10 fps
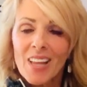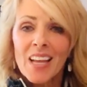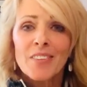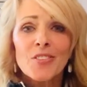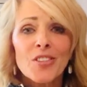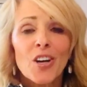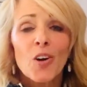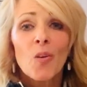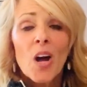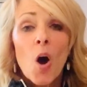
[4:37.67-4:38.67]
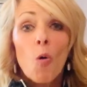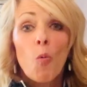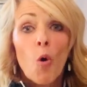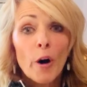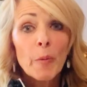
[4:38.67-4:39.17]
And so
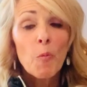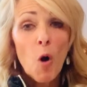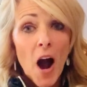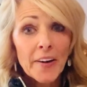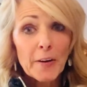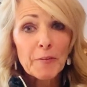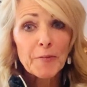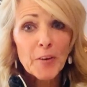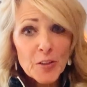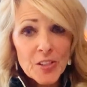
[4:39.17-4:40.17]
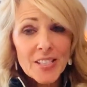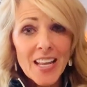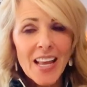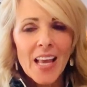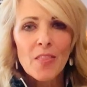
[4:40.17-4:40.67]
warm water first
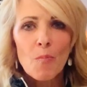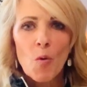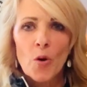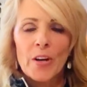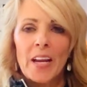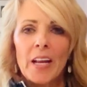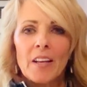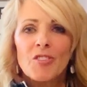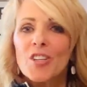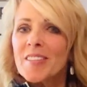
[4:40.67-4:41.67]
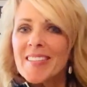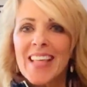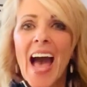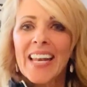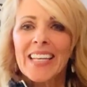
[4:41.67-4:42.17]
thing in the morning, just
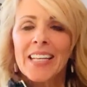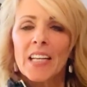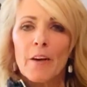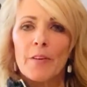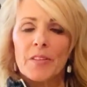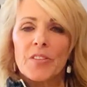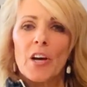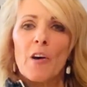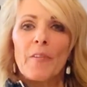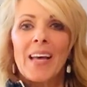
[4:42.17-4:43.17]
that in and of itself,